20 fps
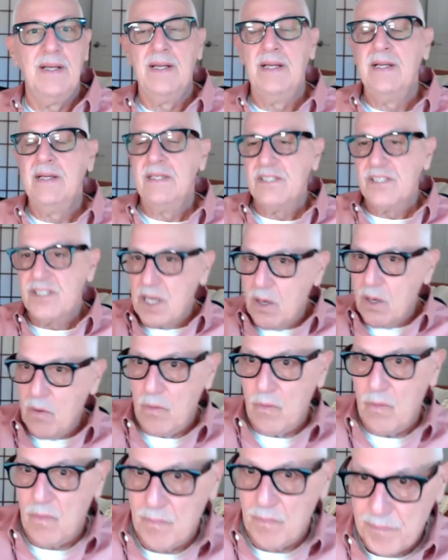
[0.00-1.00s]
So
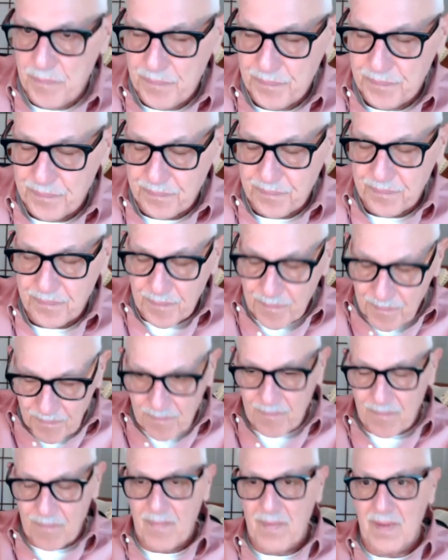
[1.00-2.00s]

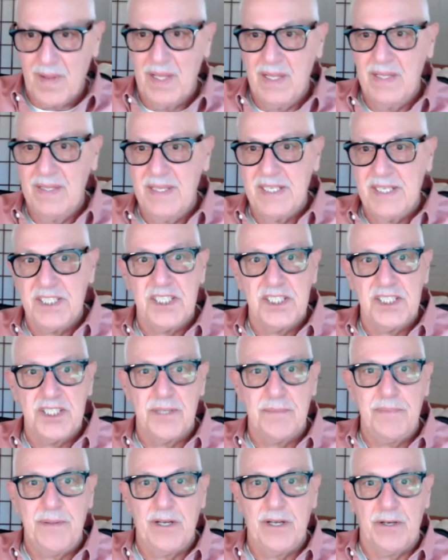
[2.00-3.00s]
this is the
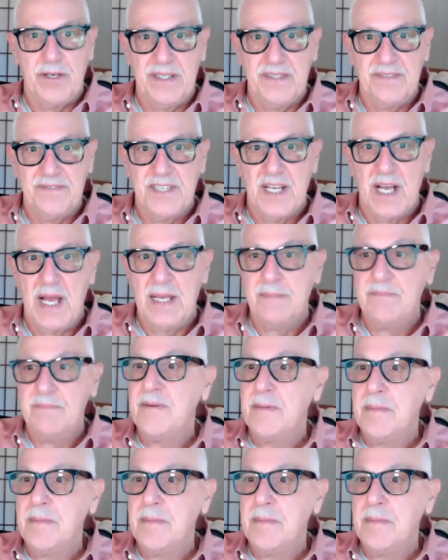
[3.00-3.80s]
period of time from